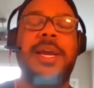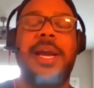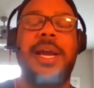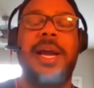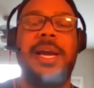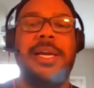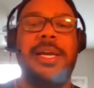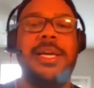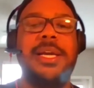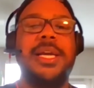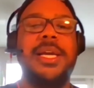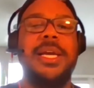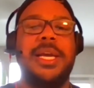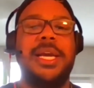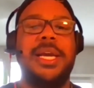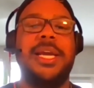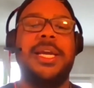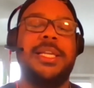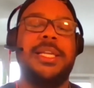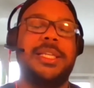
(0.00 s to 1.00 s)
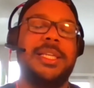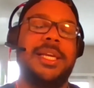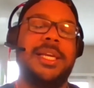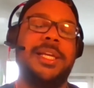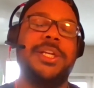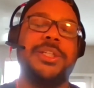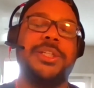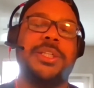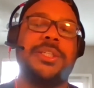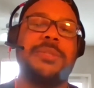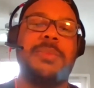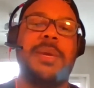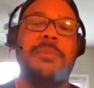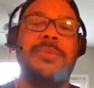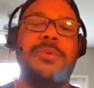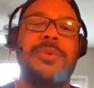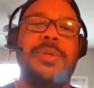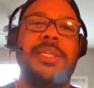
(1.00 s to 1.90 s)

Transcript: way it adjusts my mood.